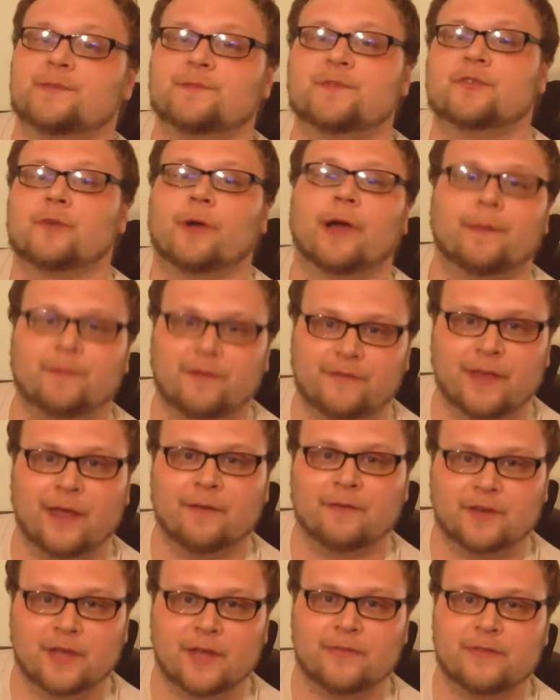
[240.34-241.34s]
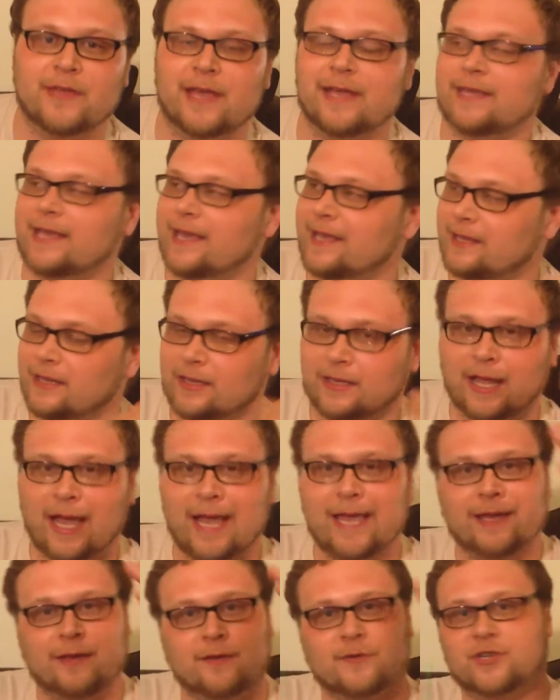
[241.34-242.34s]
us, subscribe if you haven't done that yet,
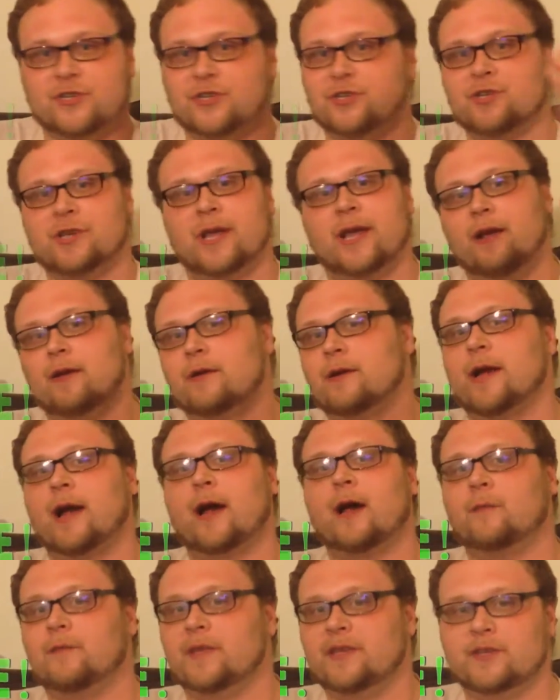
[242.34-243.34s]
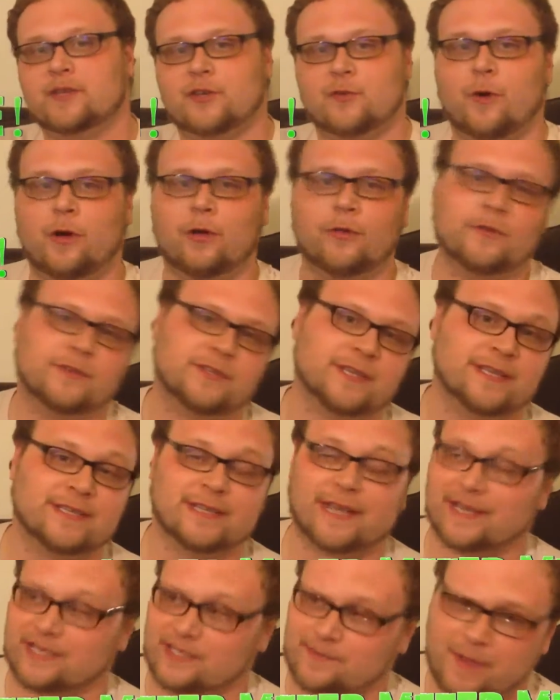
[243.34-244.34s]
like, share, comment, do all those
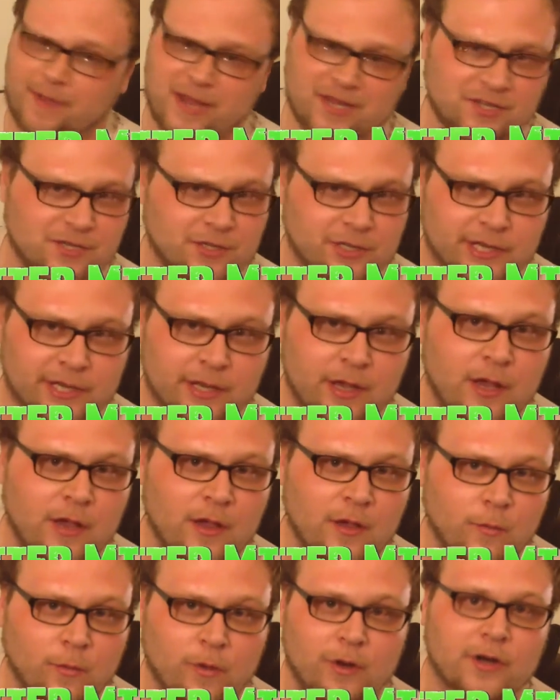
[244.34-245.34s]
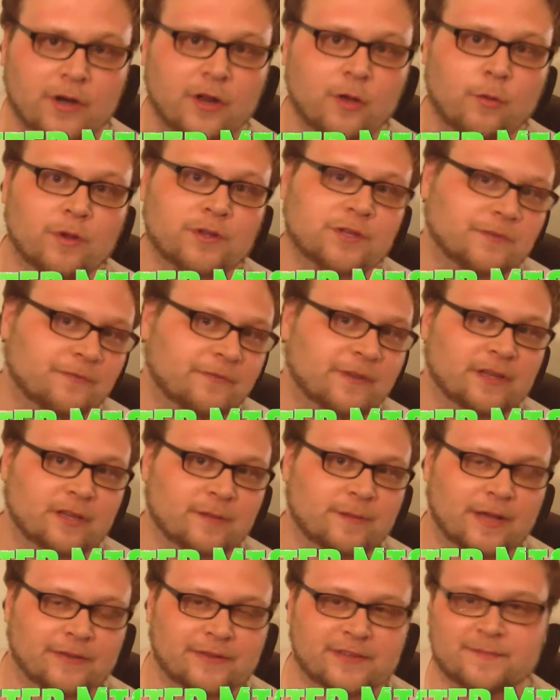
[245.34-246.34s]
things. I especially want to know what you
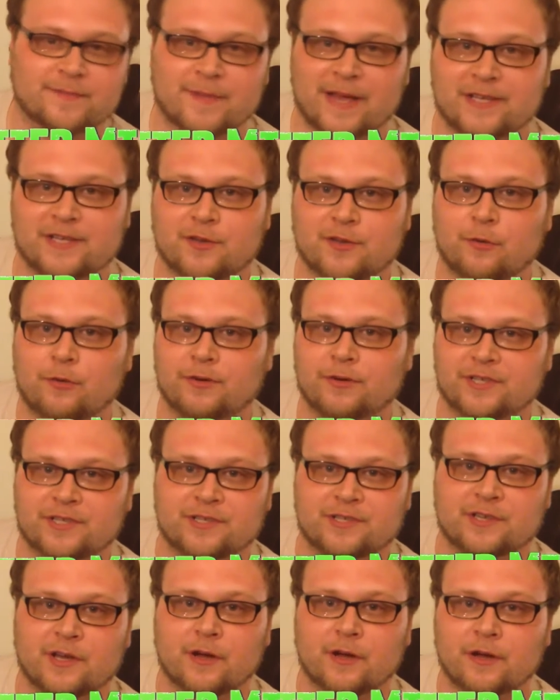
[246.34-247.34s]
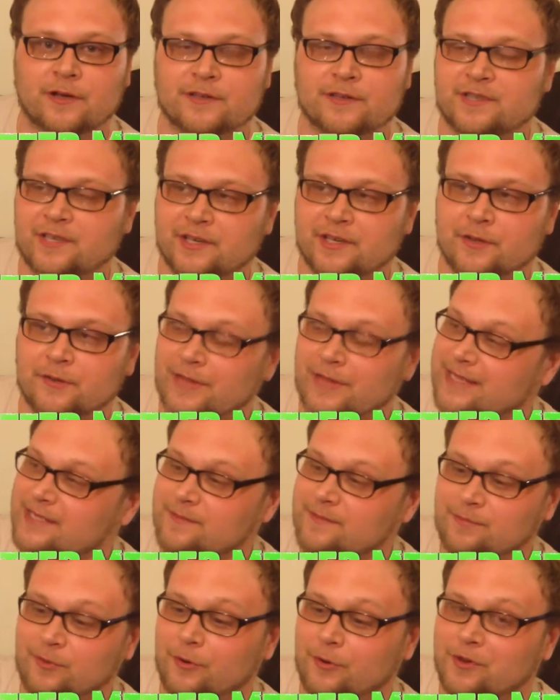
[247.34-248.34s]
feel about these Magic Origins cards. You know,
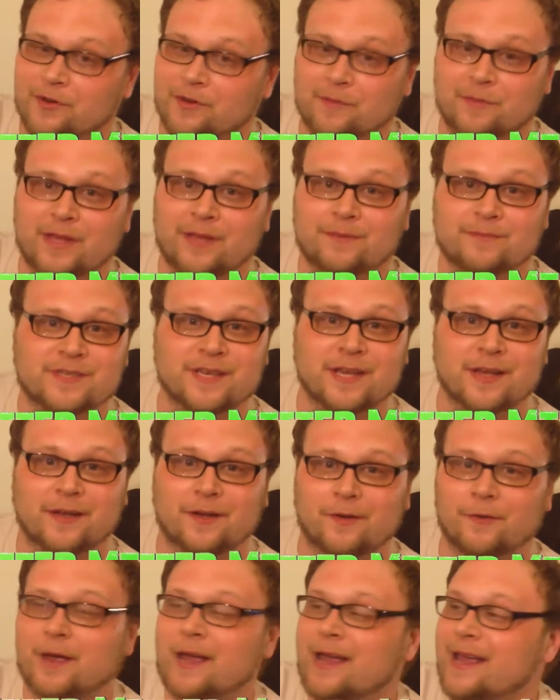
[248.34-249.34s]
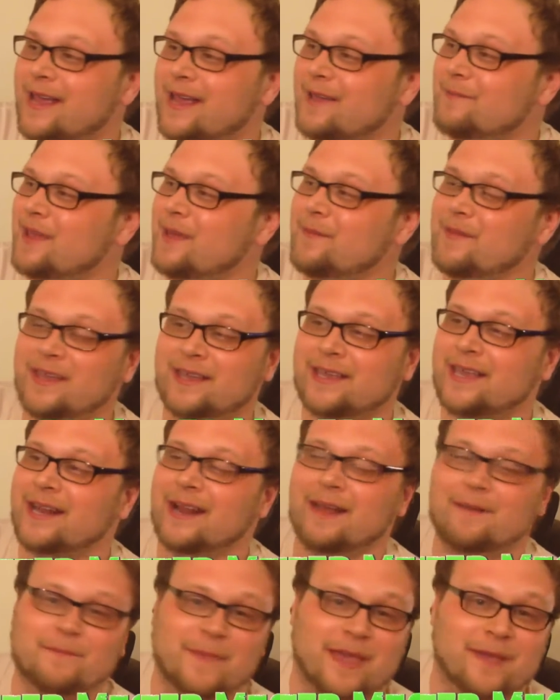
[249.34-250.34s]
that's important to me. So, and maybe
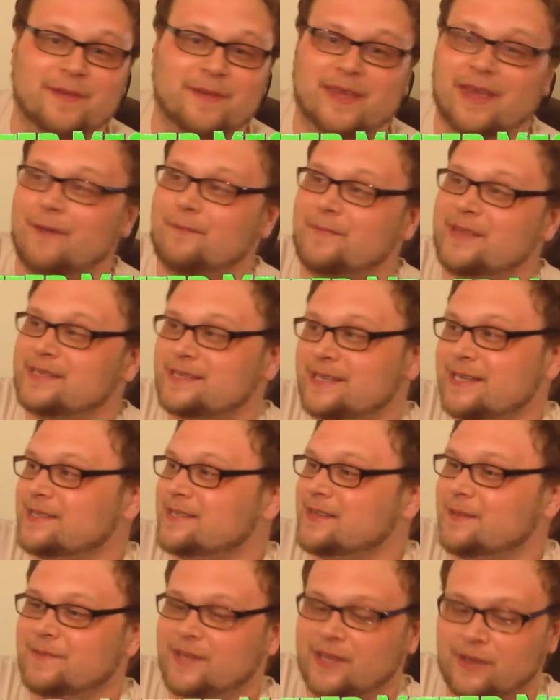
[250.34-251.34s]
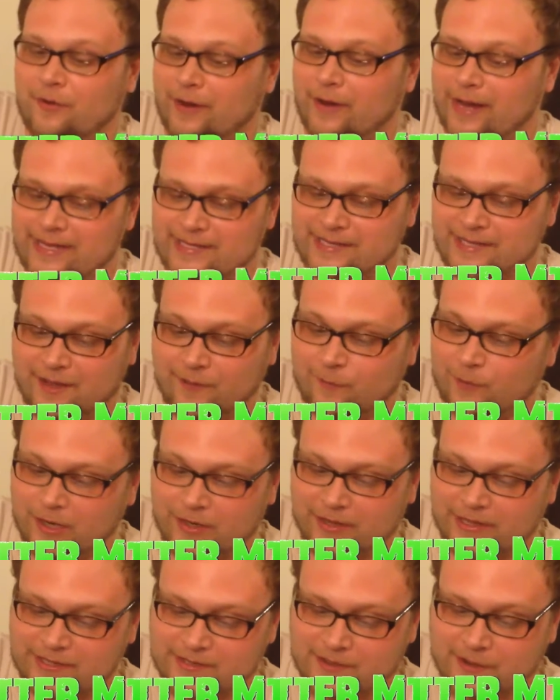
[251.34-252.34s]
again, maybe I'm missing something crazy on
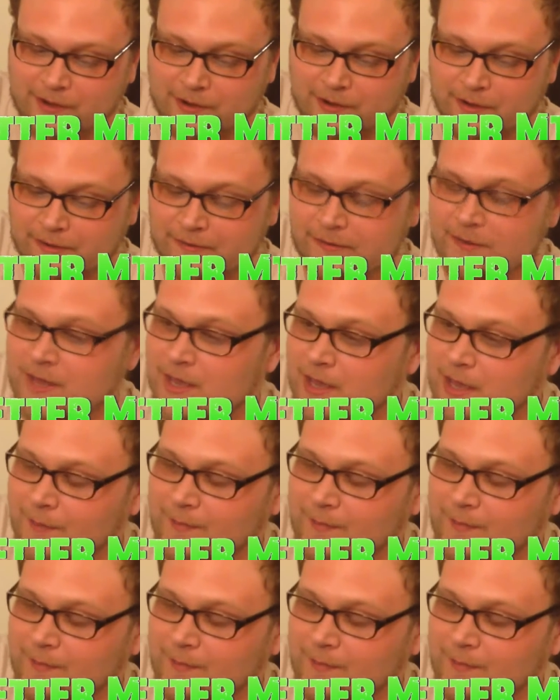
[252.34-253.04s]
one of these cards.